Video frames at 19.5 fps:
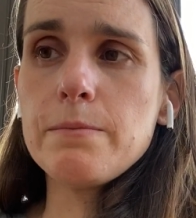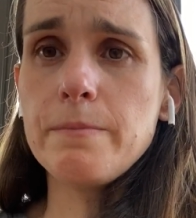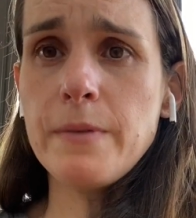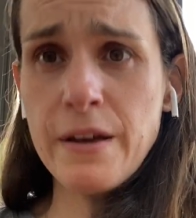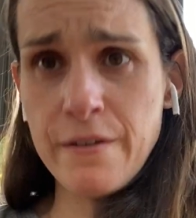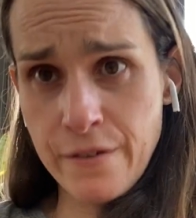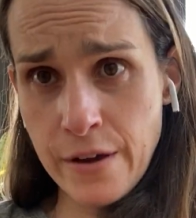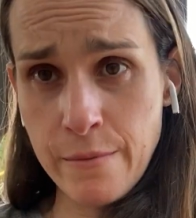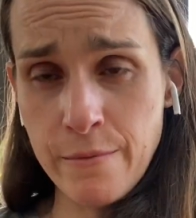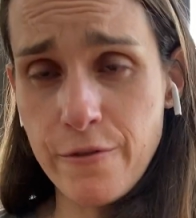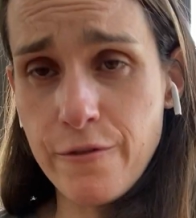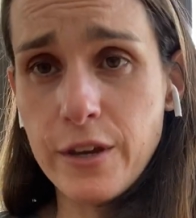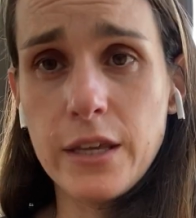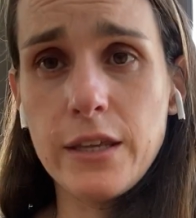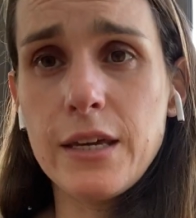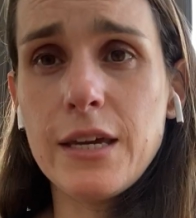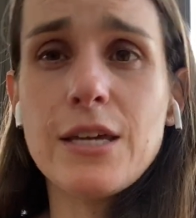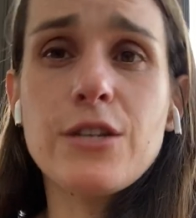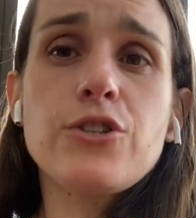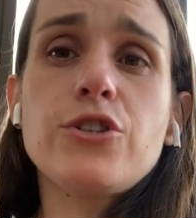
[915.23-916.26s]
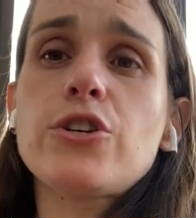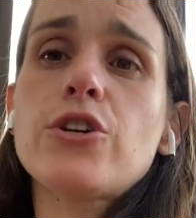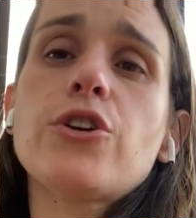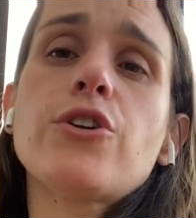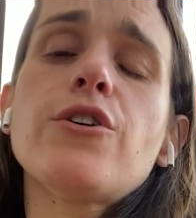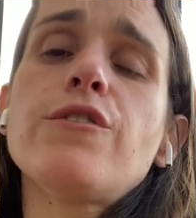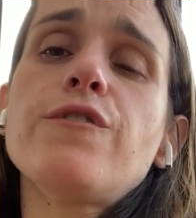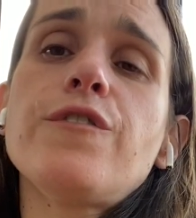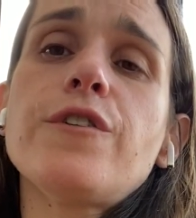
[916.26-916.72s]
if I'm feeling
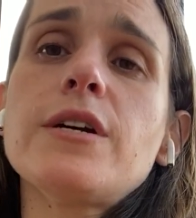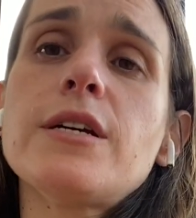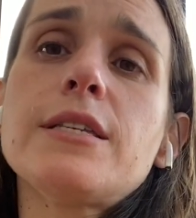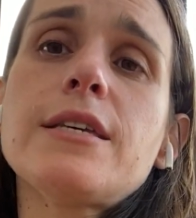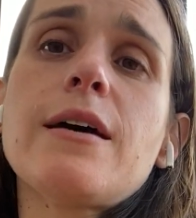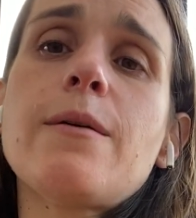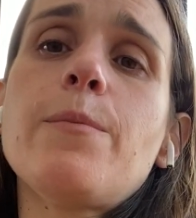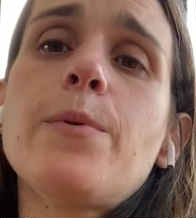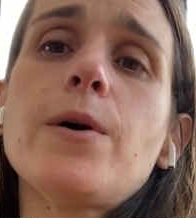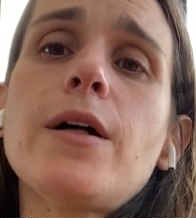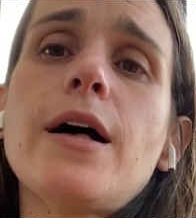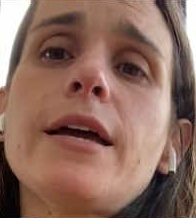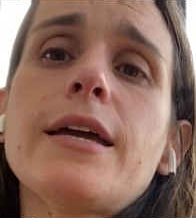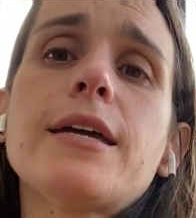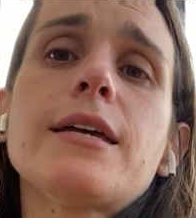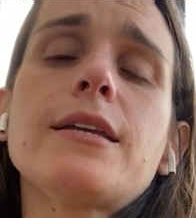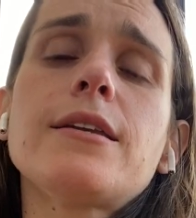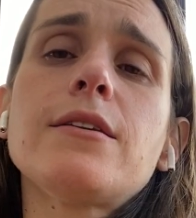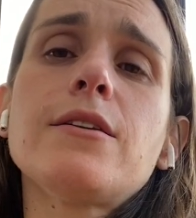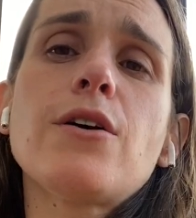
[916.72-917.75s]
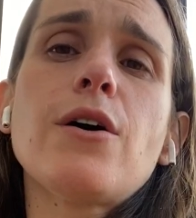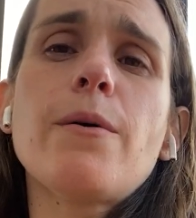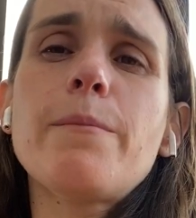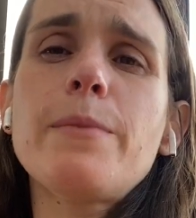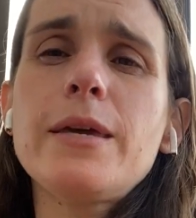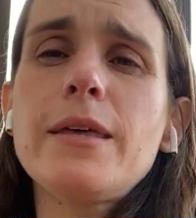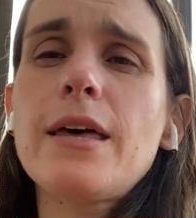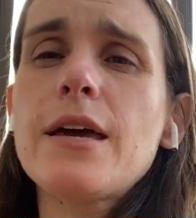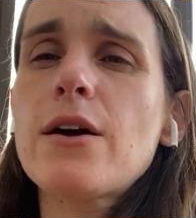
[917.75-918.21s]
insecure, for example, I
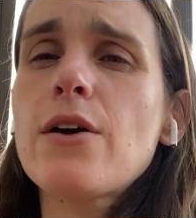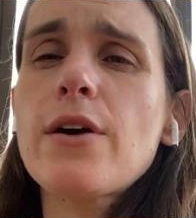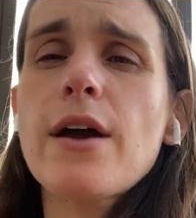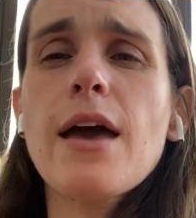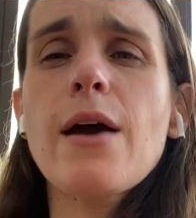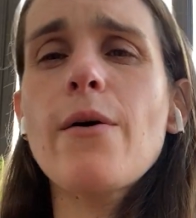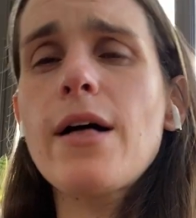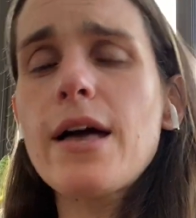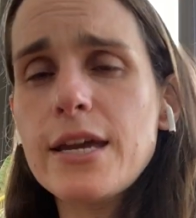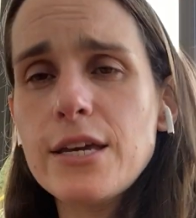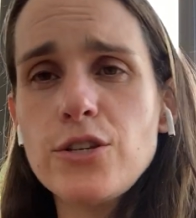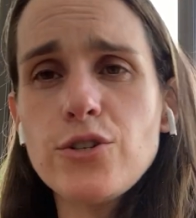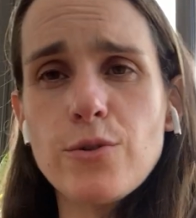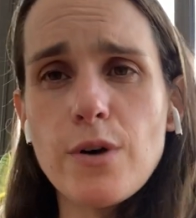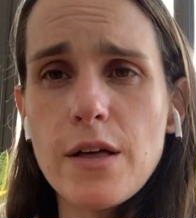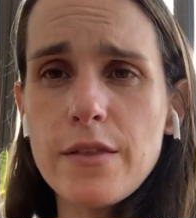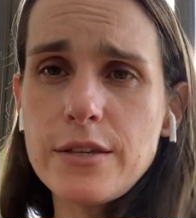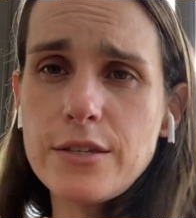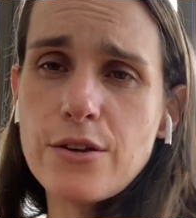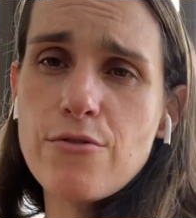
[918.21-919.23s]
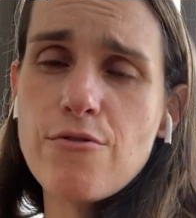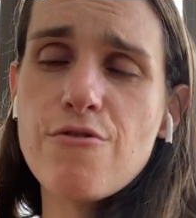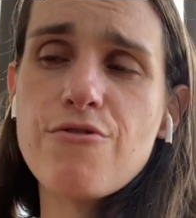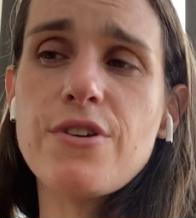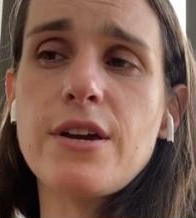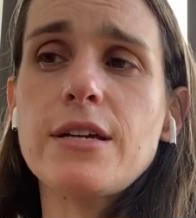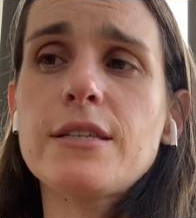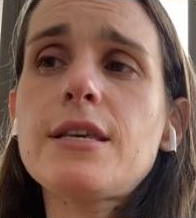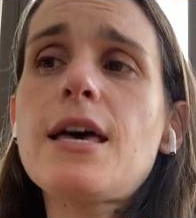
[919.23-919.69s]
can be like, okay, well, I can do all these other
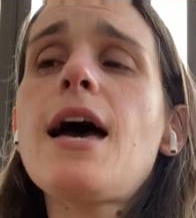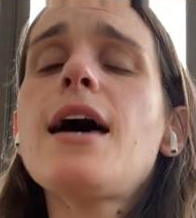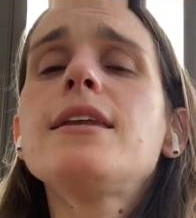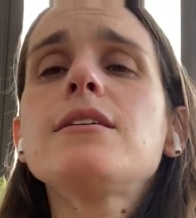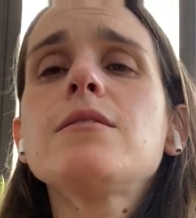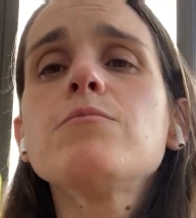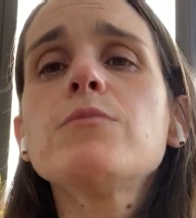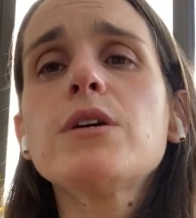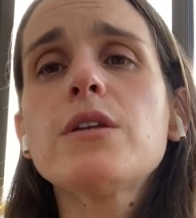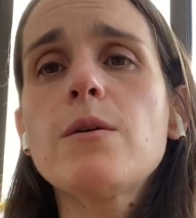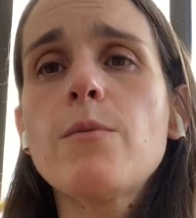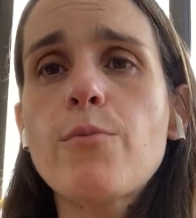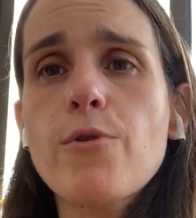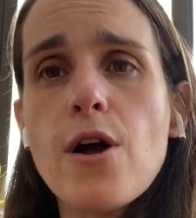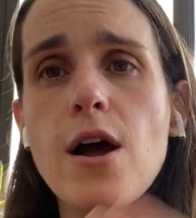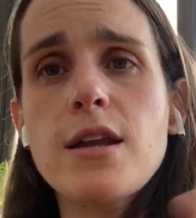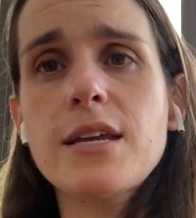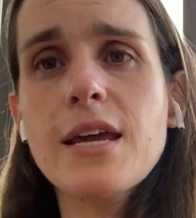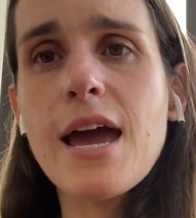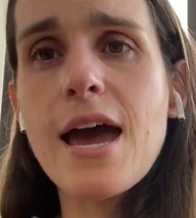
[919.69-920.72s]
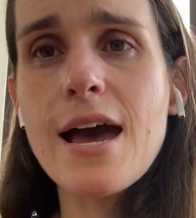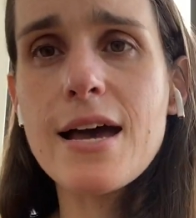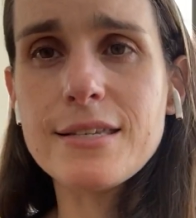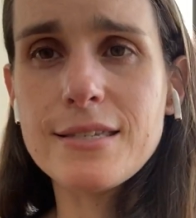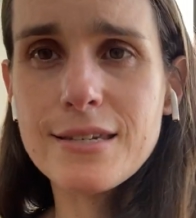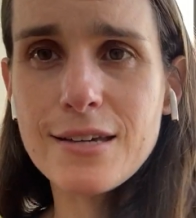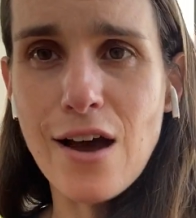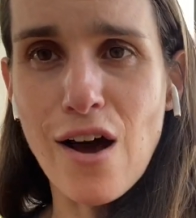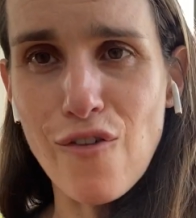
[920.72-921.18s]
things, and I'm going to
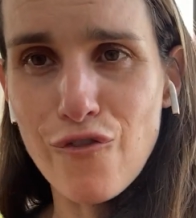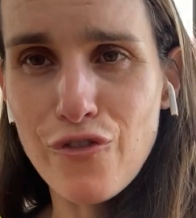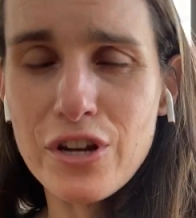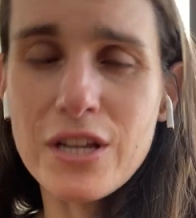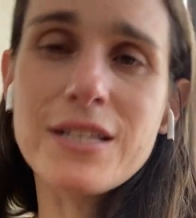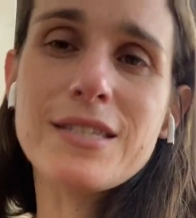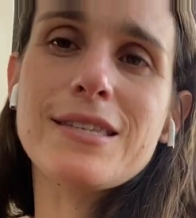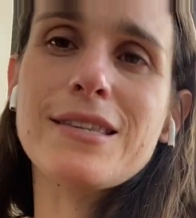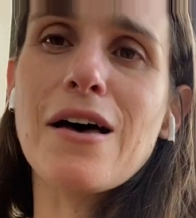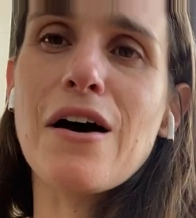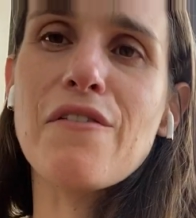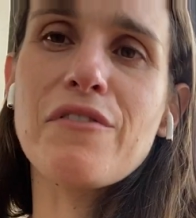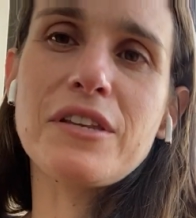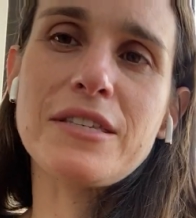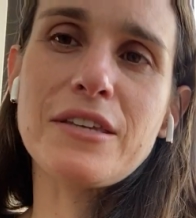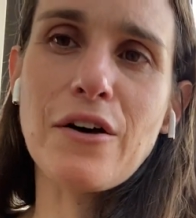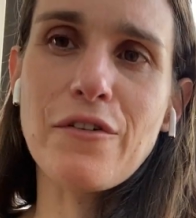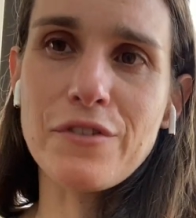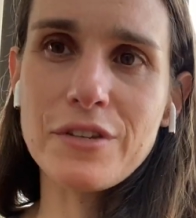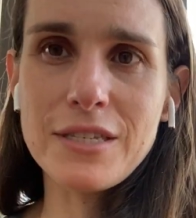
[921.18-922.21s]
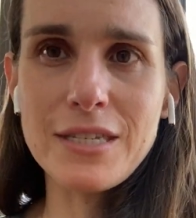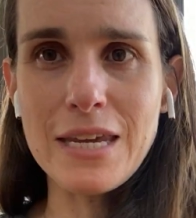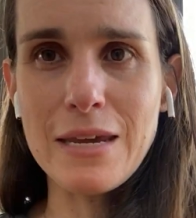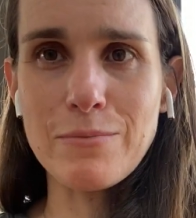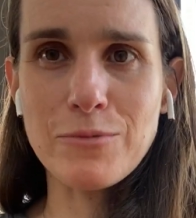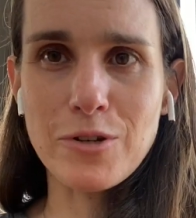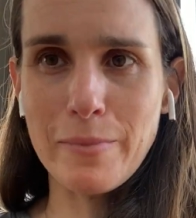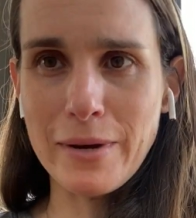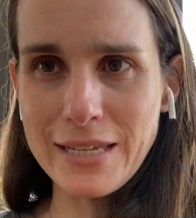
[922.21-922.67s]
broadcast confidence, love, and
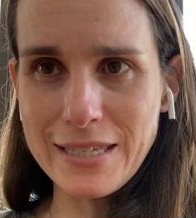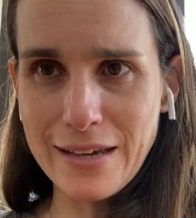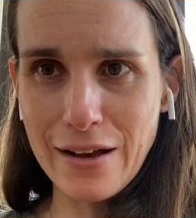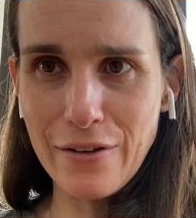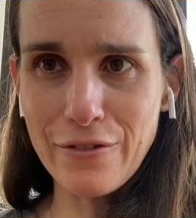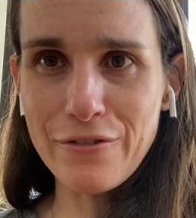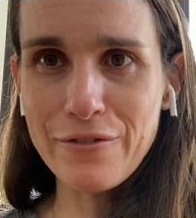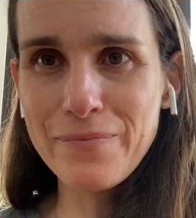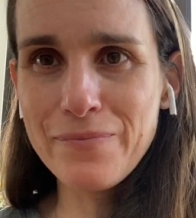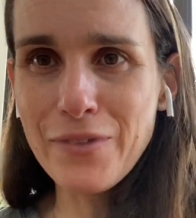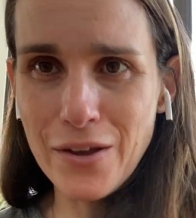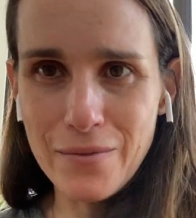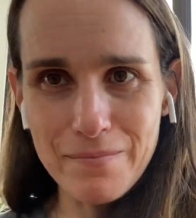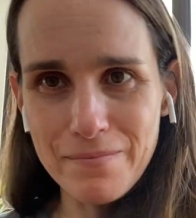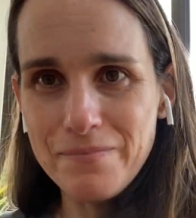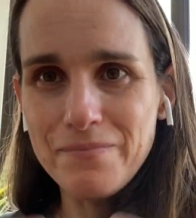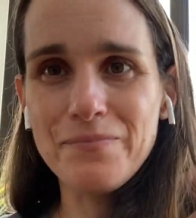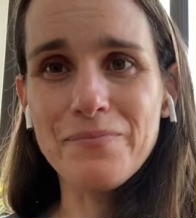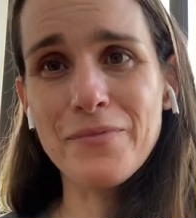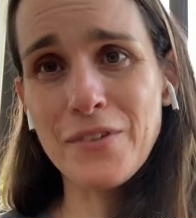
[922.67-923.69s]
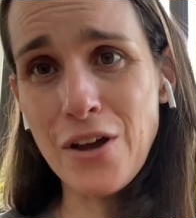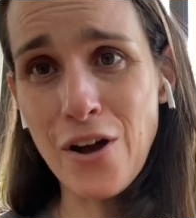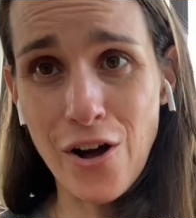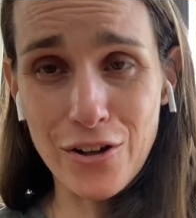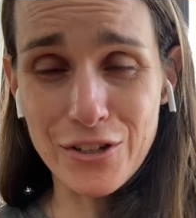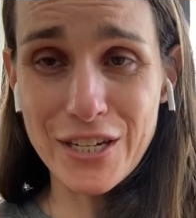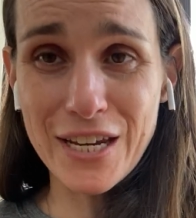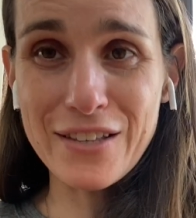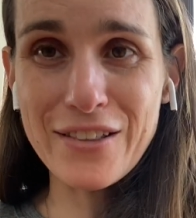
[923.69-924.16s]
self-esteem to myself
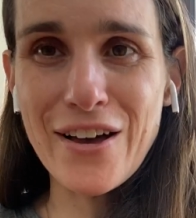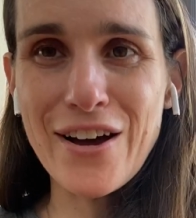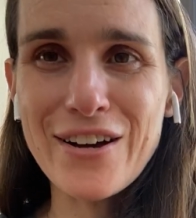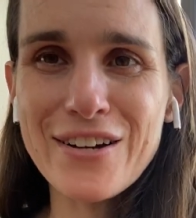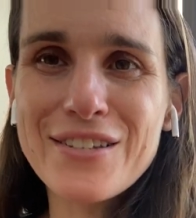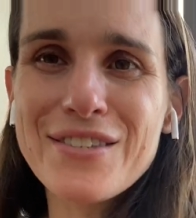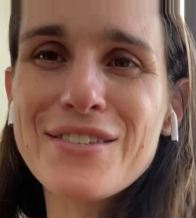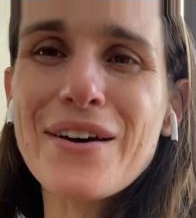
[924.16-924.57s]
all day long.